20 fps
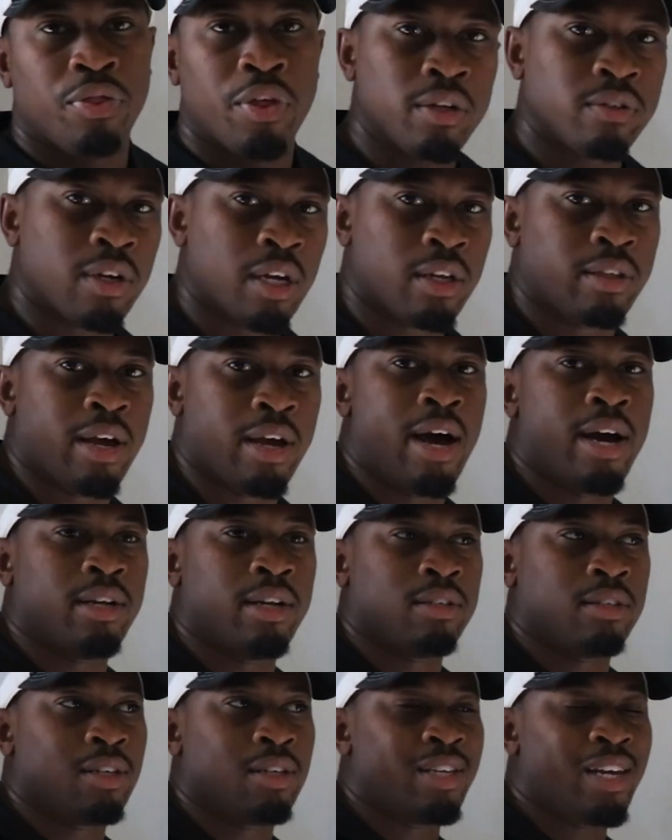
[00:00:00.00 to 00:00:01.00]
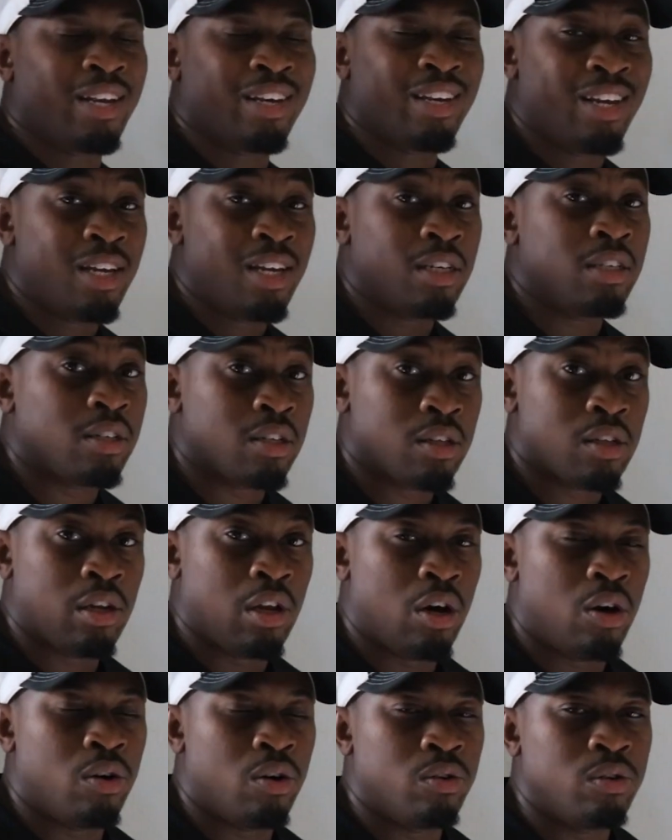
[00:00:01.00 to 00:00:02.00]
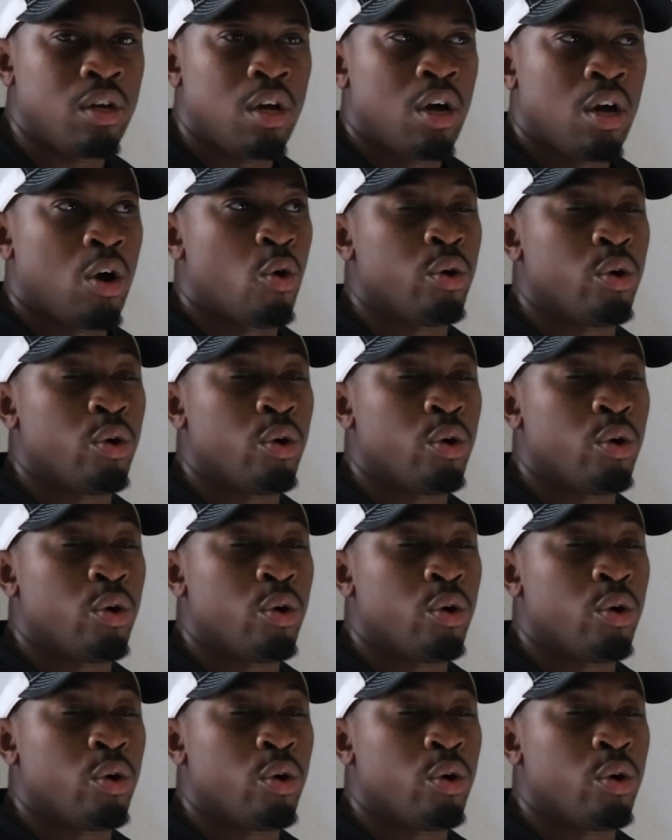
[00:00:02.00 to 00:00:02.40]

things like that to get into the loan,